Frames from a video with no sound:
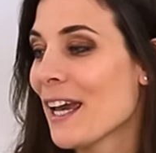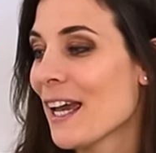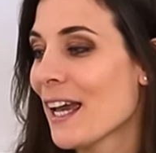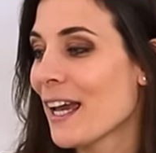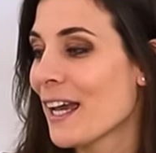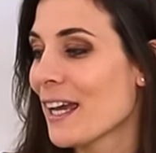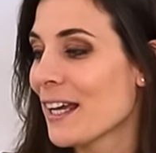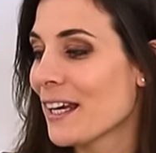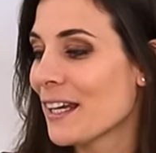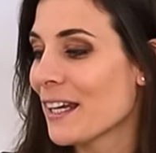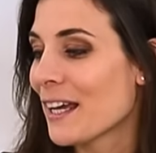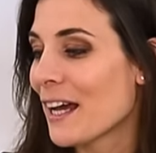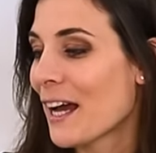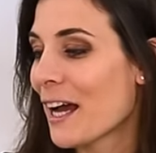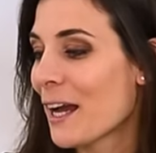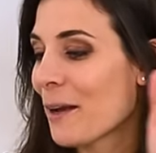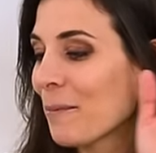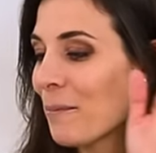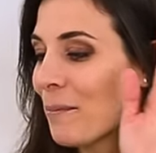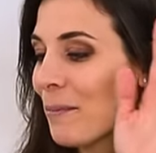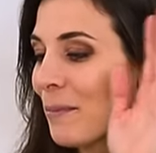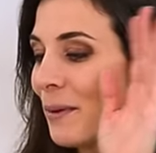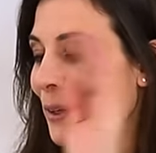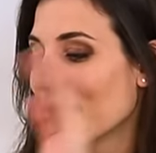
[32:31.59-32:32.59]
and
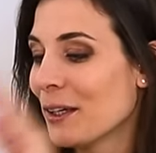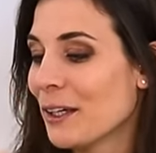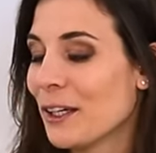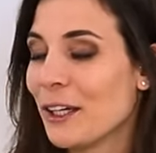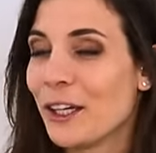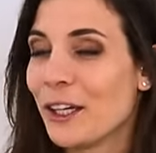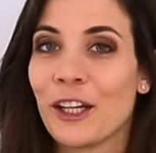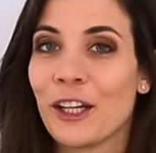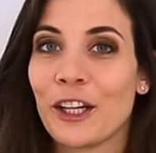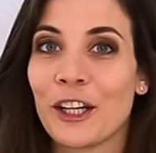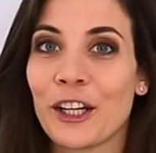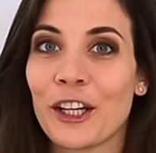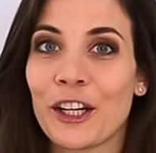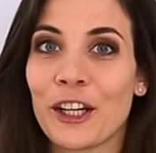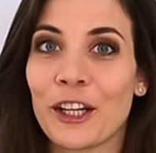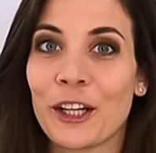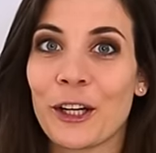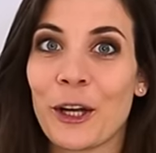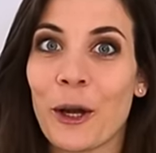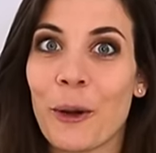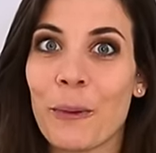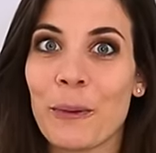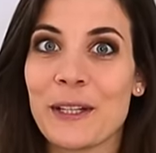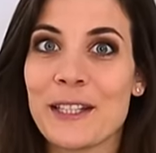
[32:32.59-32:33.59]
I'm gonna
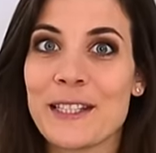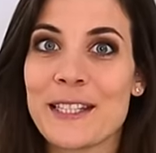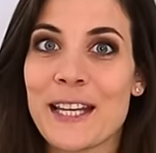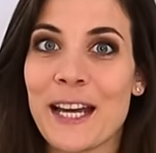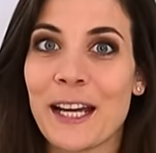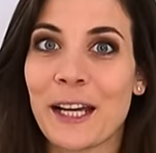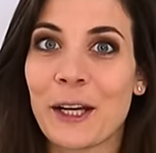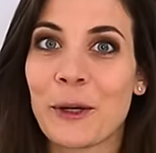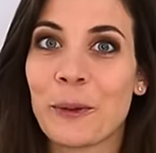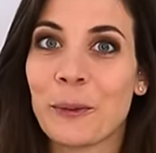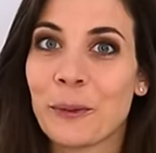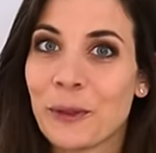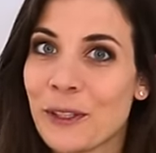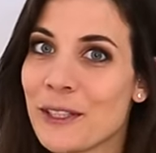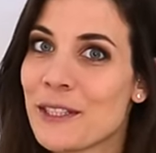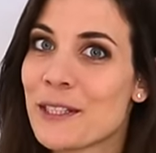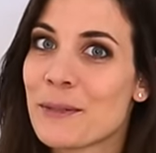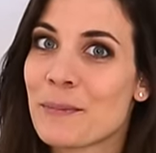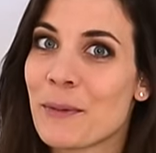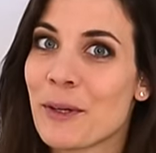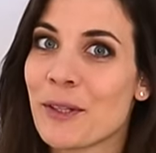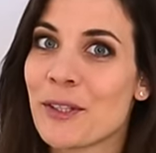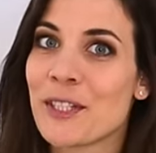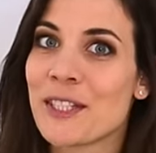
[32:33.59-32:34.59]
go and tackle
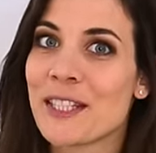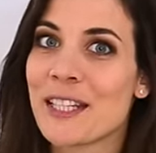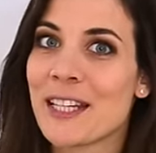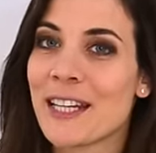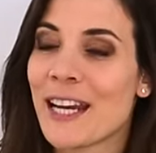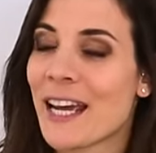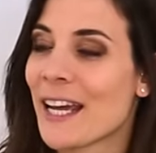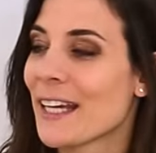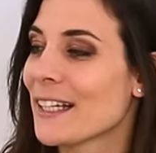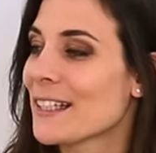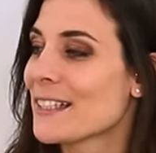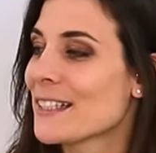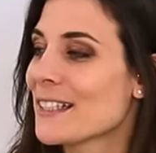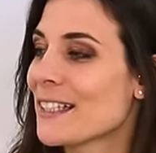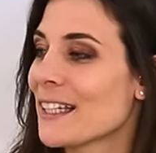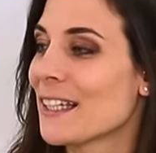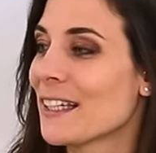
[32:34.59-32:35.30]
this monster next.